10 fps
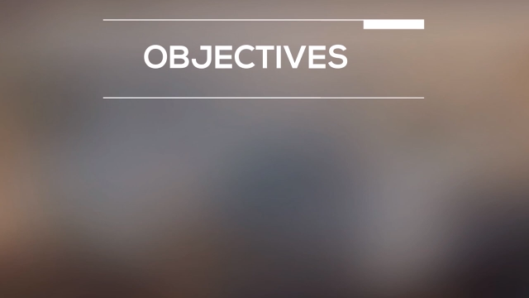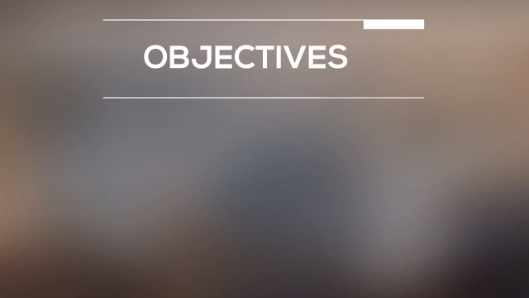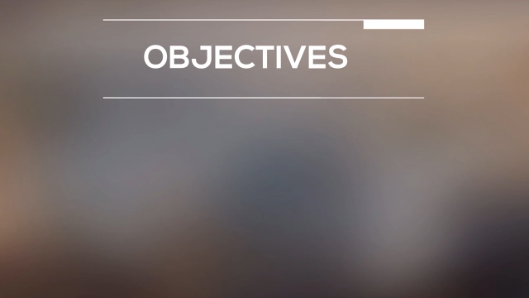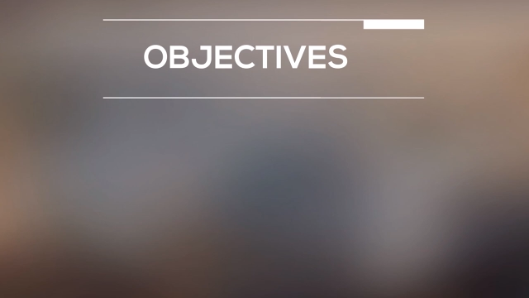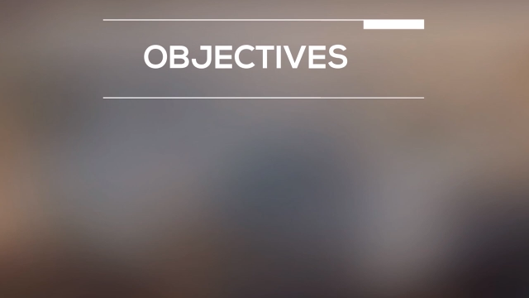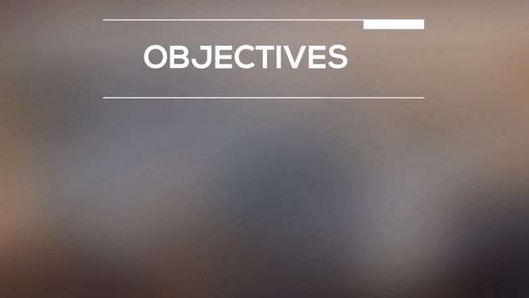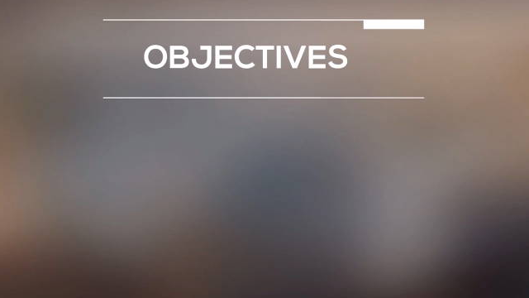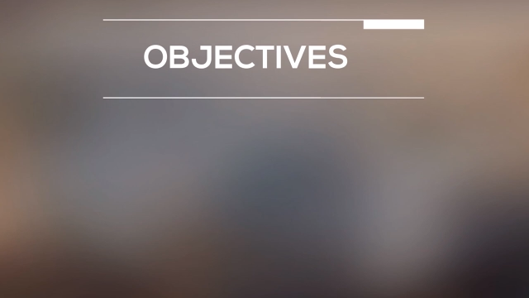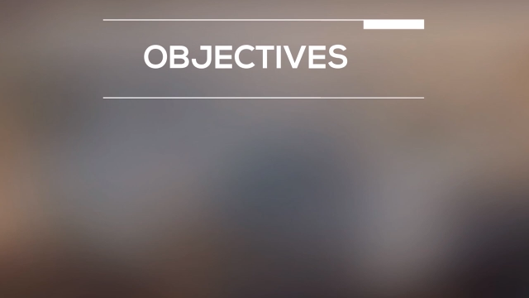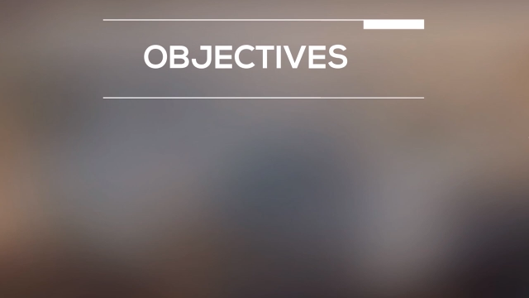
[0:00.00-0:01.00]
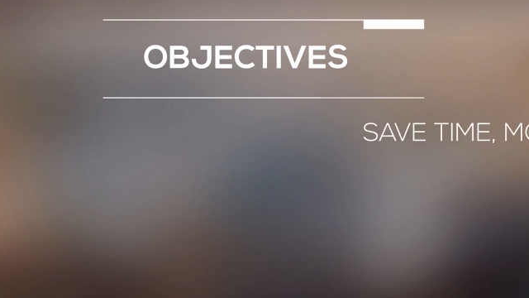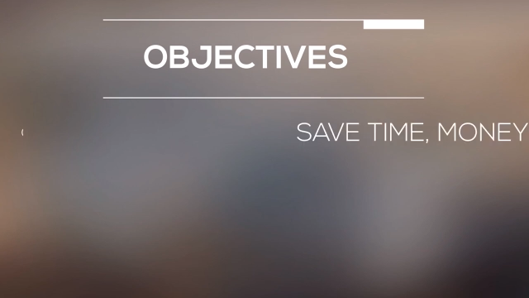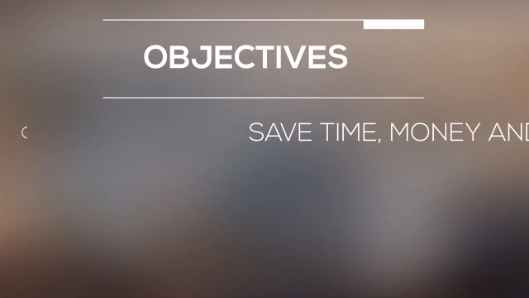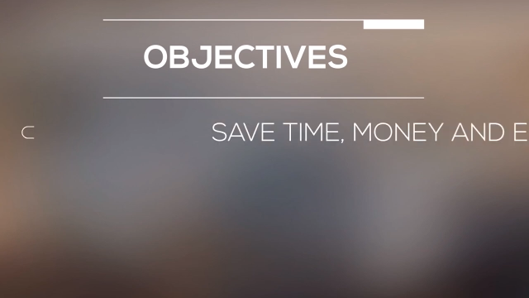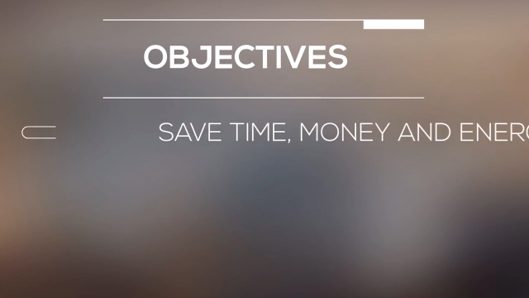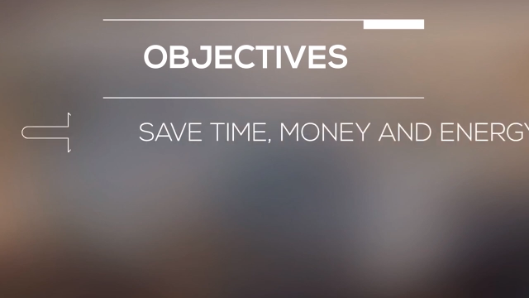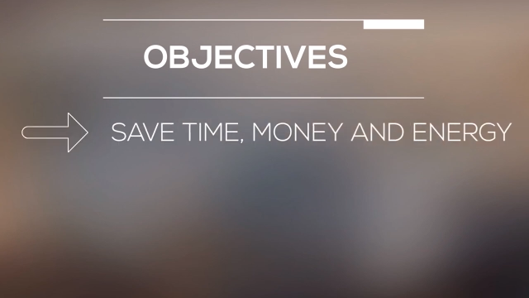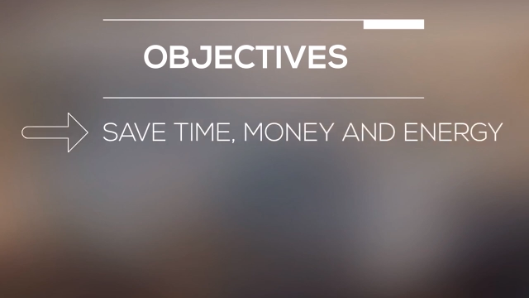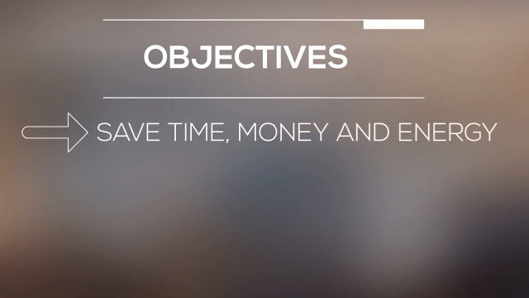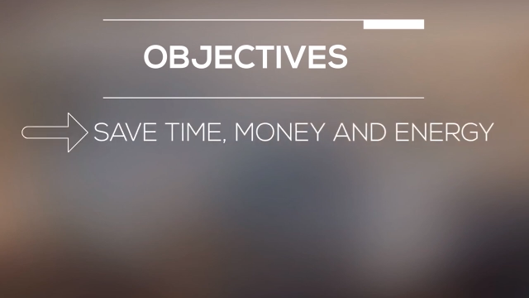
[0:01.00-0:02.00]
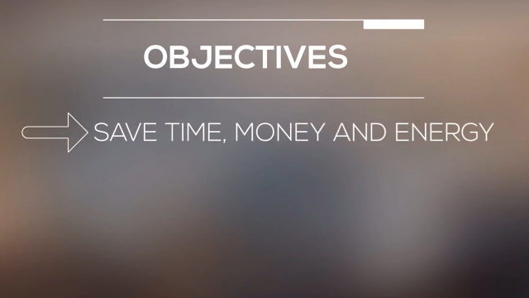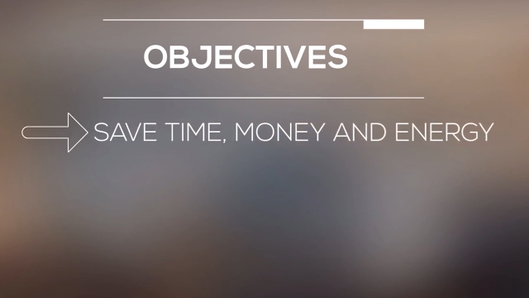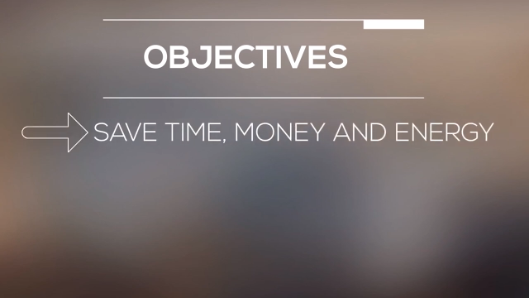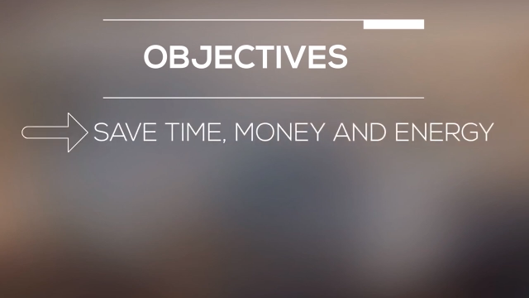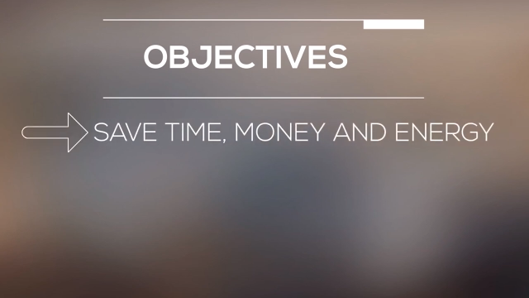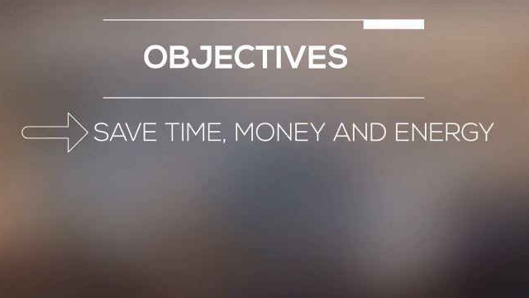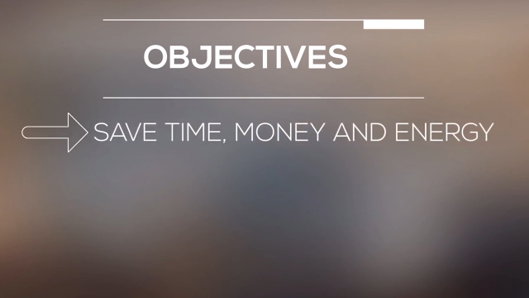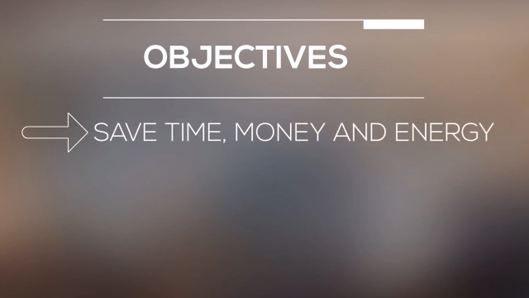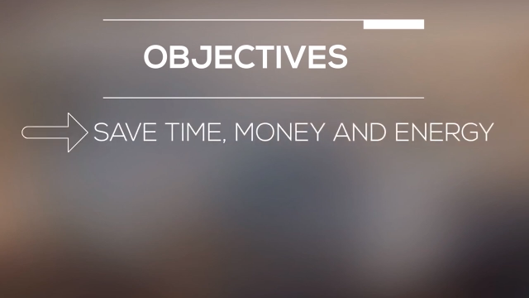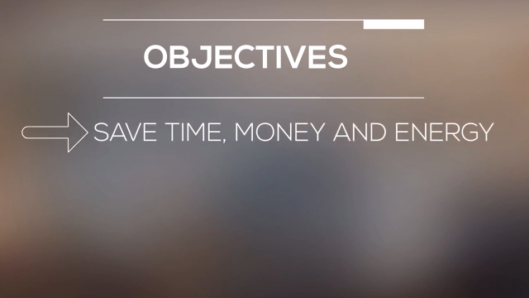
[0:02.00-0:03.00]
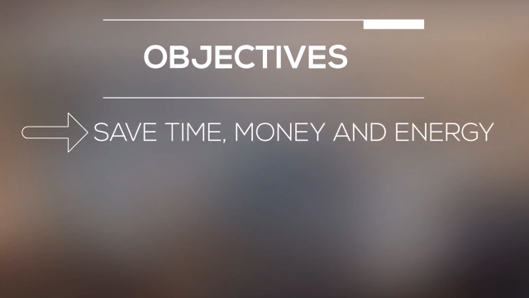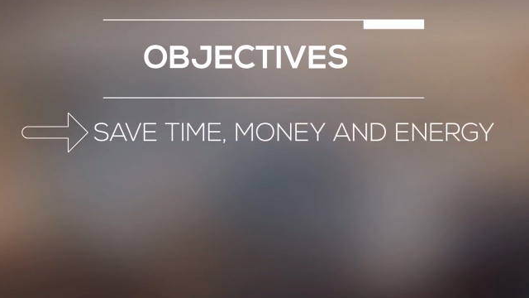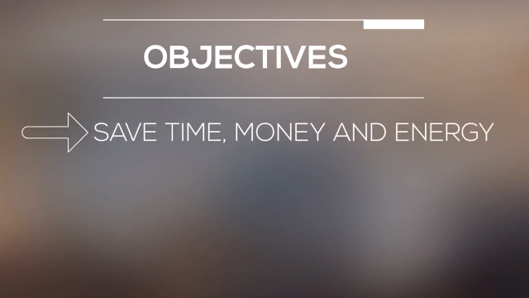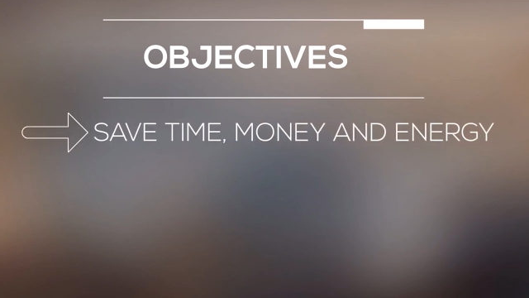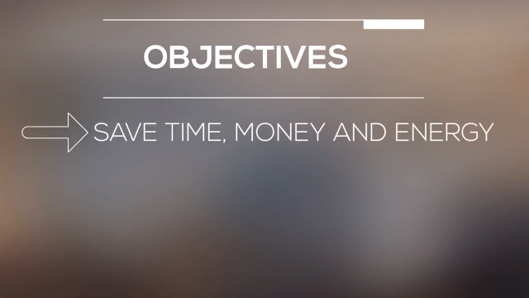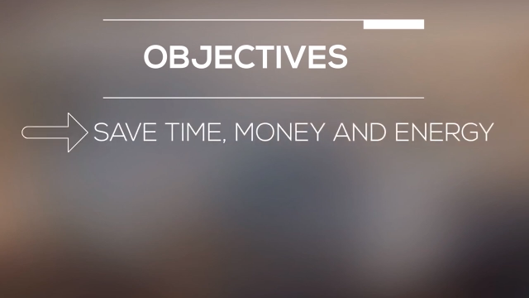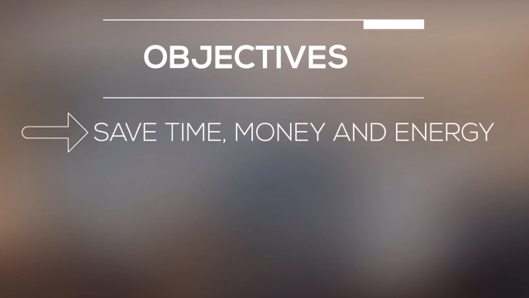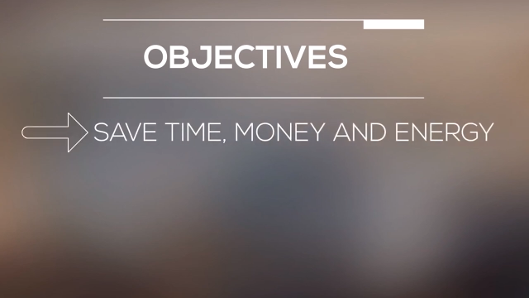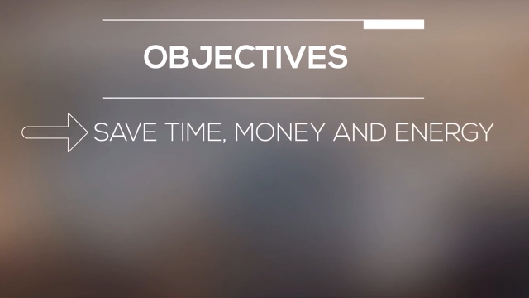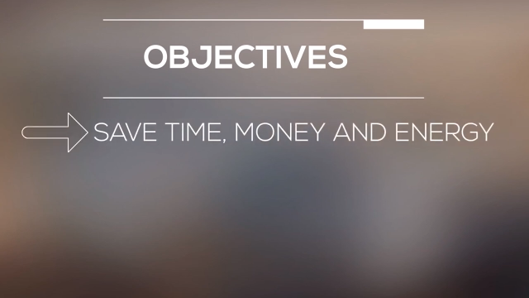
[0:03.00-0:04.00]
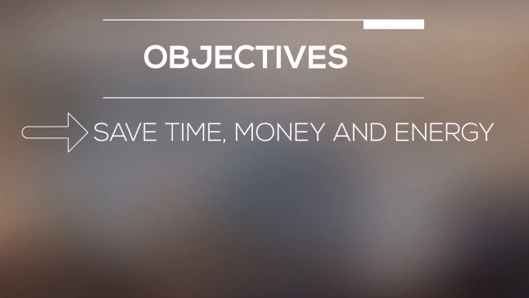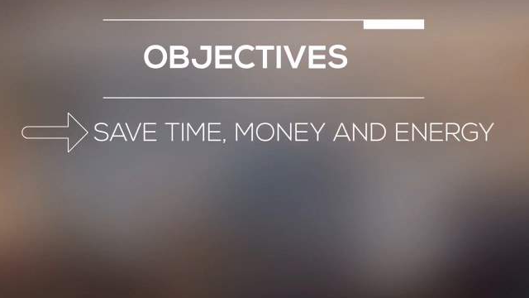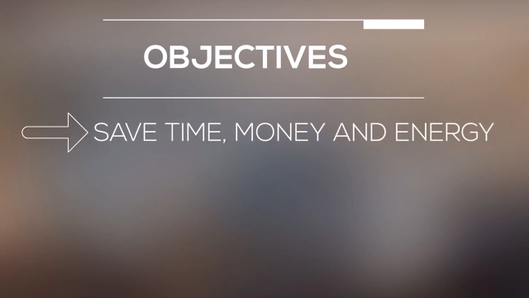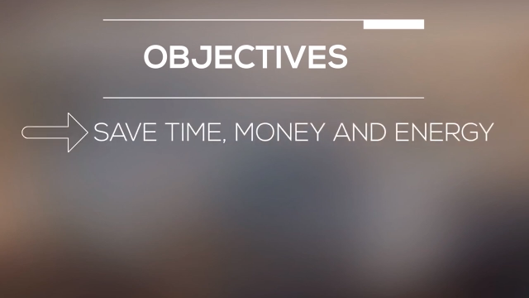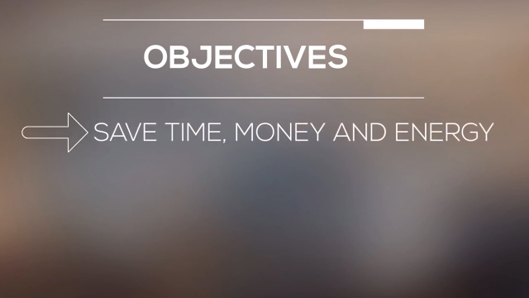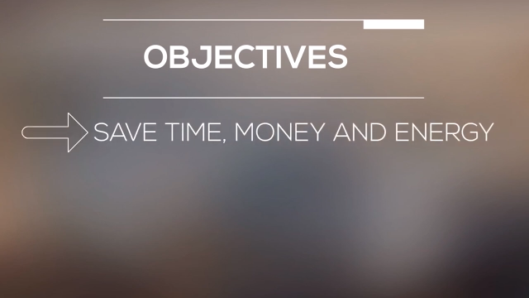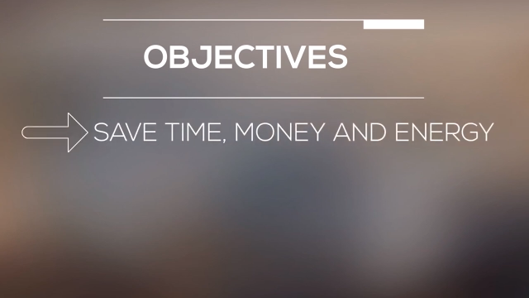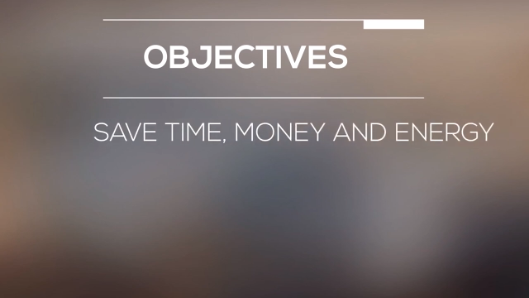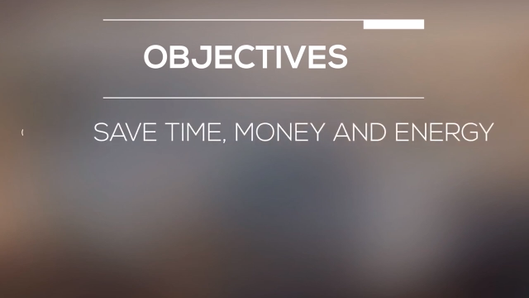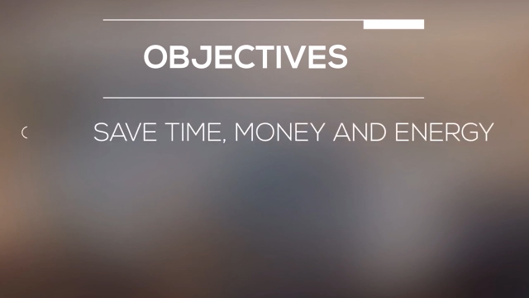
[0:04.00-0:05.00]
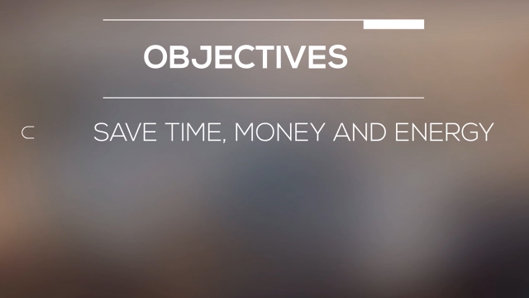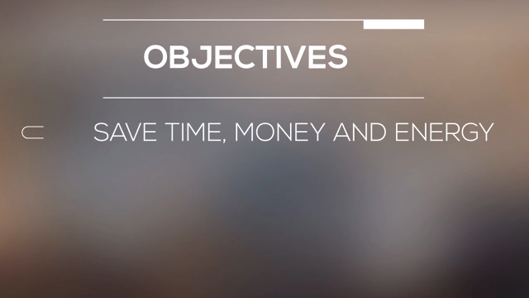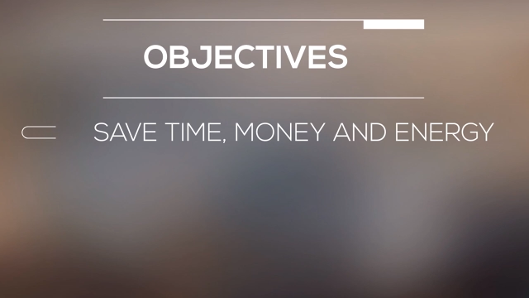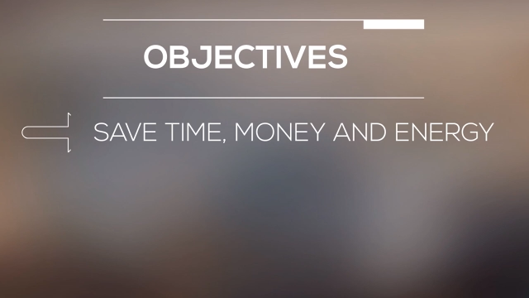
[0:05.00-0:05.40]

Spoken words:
[unreadable: no face in view]